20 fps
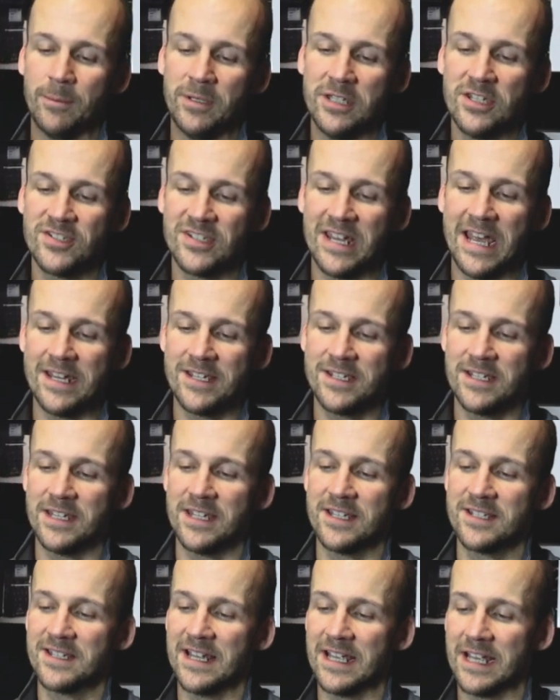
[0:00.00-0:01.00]
I mean, the size of
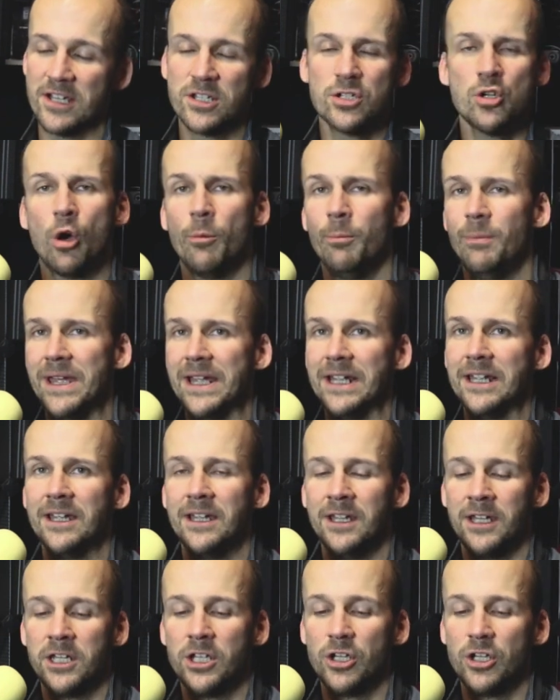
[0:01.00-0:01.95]
this thing, it's not big.